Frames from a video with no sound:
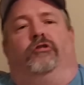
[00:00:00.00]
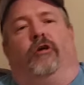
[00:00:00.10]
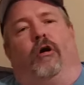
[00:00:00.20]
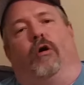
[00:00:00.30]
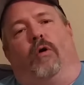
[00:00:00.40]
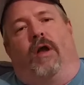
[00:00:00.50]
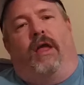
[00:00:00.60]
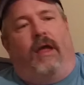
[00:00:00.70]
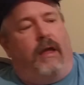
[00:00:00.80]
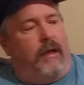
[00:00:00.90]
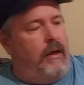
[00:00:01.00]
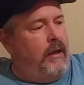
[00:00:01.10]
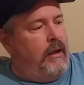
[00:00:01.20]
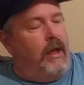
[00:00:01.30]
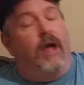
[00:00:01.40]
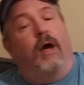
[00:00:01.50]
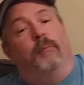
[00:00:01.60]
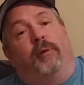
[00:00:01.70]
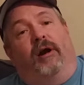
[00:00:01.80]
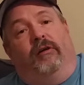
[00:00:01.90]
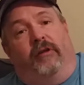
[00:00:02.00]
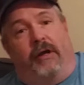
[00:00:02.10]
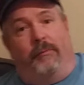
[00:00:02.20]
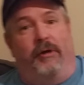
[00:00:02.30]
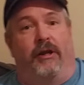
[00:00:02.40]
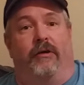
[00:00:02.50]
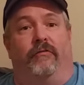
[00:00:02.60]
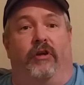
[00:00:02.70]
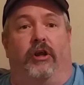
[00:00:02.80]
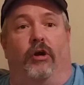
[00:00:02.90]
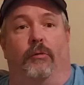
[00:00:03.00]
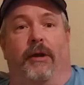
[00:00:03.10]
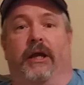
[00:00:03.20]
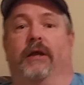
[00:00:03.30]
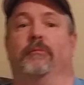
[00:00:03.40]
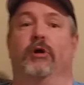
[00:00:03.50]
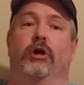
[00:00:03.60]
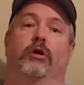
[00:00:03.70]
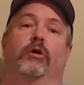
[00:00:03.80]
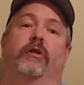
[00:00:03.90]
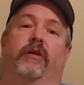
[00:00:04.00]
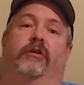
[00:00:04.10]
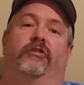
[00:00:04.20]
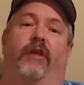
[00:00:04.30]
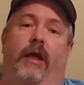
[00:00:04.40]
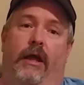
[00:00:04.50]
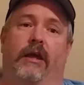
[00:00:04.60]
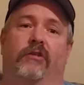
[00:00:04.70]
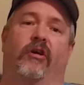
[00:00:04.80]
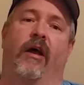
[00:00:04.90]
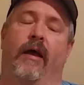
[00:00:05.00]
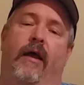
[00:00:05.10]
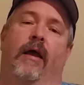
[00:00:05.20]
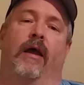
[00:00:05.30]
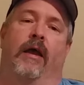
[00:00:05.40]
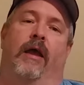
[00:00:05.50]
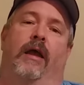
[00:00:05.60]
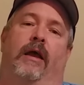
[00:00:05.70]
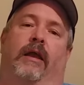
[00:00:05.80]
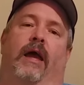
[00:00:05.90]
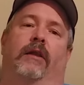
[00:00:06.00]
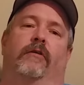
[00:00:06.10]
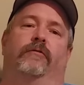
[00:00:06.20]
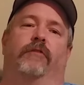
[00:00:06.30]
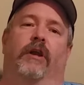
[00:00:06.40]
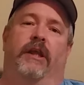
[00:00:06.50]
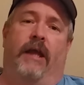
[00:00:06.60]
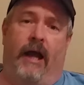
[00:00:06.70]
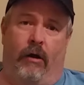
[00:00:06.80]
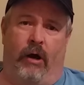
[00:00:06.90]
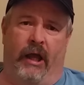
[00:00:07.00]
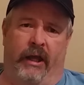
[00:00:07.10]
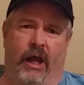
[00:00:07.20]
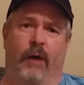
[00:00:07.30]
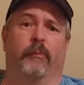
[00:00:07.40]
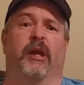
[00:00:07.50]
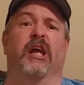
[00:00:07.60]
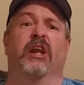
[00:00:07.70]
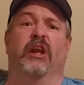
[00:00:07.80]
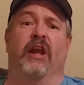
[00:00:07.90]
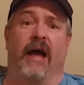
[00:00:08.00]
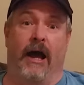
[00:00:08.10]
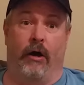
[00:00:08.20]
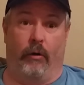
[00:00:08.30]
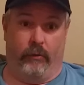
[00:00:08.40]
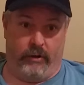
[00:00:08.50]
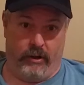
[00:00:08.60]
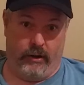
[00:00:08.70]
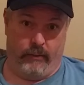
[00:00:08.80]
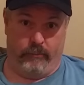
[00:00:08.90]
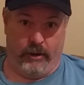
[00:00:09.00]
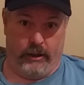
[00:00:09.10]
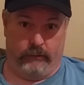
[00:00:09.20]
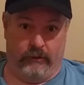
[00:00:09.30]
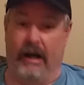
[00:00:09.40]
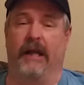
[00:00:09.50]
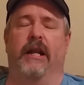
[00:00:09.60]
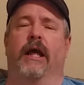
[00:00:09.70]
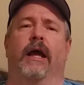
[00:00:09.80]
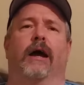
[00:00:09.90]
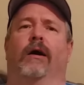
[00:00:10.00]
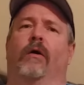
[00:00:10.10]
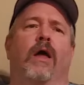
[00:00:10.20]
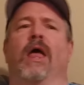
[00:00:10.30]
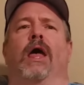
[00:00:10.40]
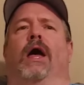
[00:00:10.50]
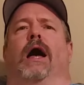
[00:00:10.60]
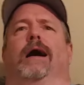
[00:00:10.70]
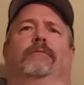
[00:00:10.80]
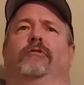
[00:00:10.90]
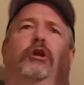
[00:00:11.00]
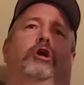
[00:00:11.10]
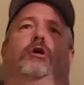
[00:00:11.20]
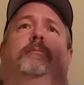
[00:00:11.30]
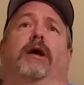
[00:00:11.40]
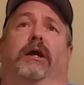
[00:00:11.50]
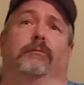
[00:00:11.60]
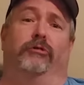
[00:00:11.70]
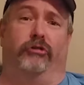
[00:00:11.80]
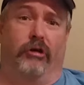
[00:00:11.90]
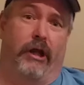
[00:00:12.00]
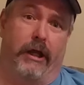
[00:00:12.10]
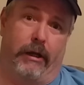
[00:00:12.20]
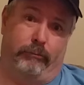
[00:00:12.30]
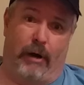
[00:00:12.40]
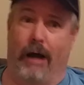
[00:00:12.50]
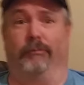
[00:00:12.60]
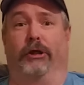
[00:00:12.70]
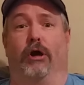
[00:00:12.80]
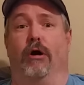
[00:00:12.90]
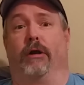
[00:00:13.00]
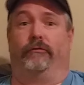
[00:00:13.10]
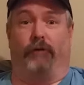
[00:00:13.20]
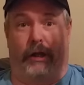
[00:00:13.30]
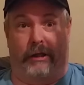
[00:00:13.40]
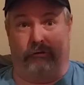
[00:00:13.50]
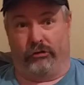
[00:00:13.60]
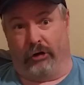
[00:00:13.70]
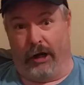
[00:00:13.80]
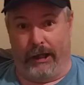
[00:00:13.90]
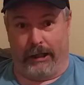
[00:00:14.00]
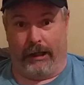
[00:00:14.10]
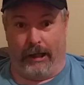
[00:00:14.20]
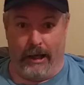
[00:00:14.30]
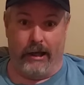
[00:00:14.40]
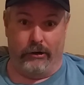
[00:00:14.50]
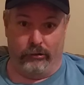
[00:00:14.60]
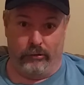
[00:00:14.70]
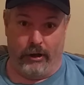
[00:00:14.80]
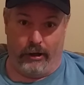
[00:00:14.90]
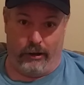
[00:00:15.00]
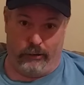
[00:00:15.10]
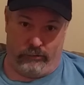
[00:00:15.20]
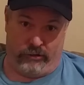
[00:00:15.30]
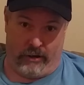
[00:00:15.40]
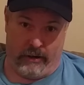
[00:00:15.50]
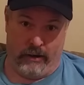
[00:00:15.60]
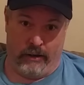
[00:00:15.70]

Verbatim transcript: So, apparently I'm in a video making mode these days. Kind of funny how I come in and out, but right now I'm a video making machine and probably going a freaking streak again, who knows?